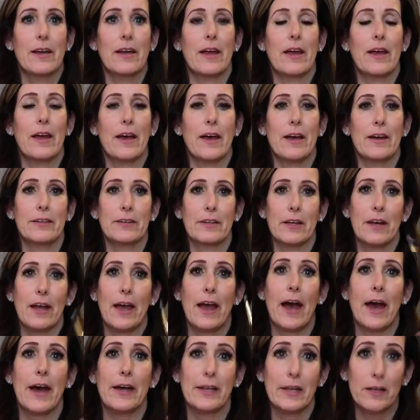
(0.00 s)
and
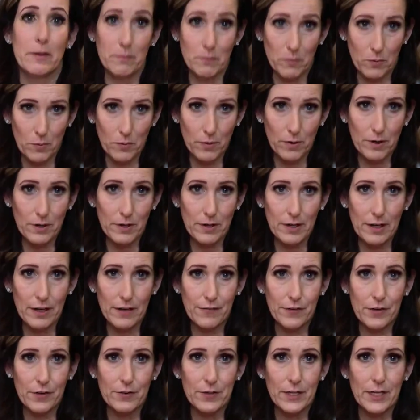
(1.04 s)
adding more
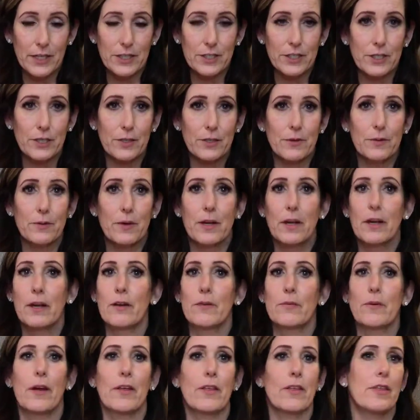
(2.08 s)
if you need to,
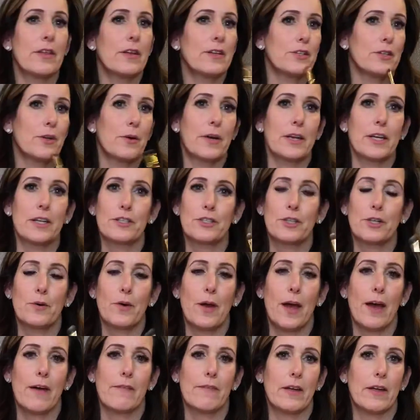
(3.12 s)
rather than doing it too
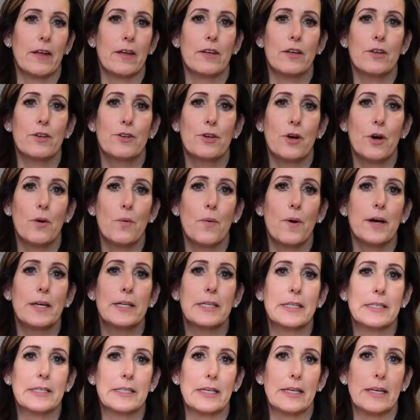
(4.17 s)
heavy. You don't want
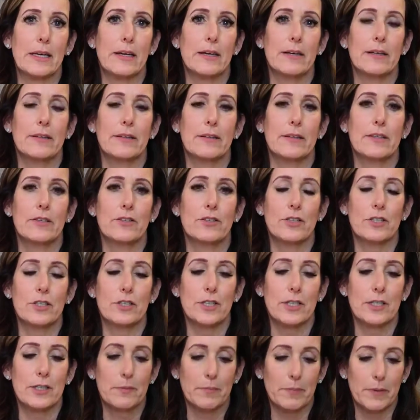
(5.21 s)
to see it. This should
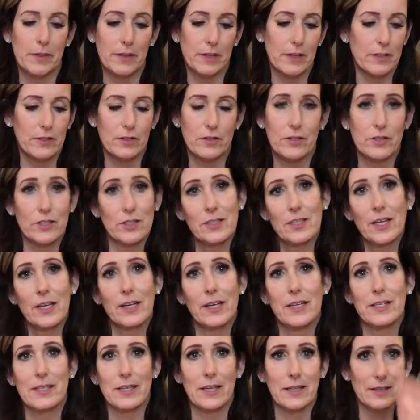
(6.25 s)
just be, it's just like
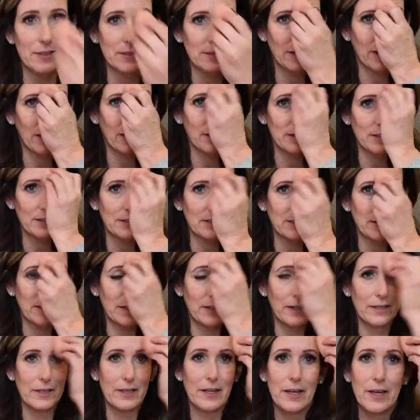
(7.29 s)
I said, a second
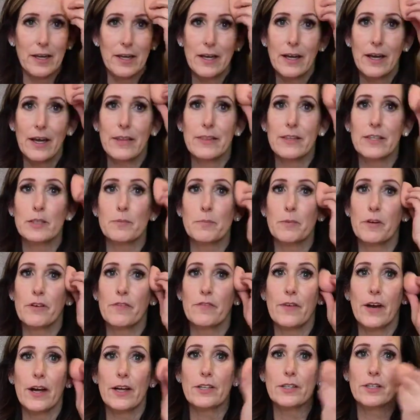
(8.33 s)
skin. And this
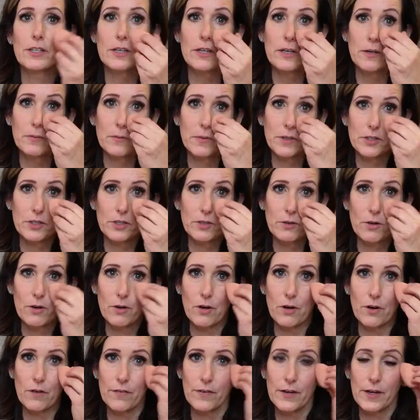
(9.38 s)
perfector, once you go
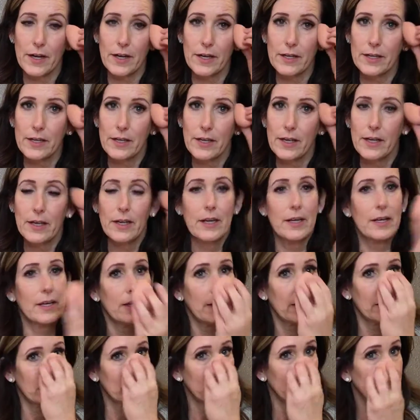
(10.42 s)
over it,
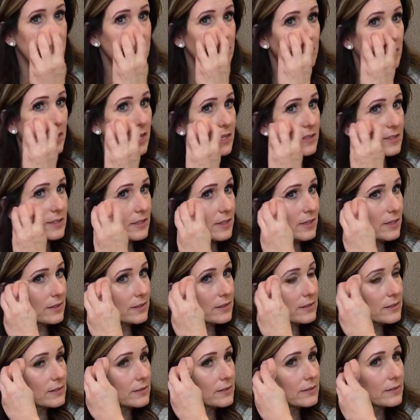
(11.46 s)
it just makes
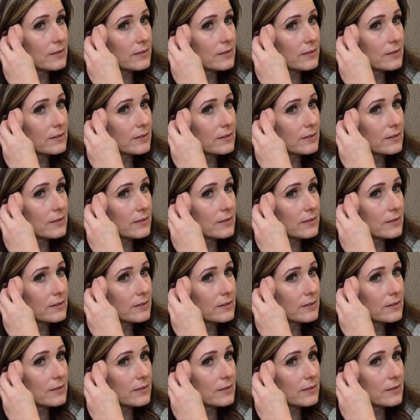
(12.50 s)
it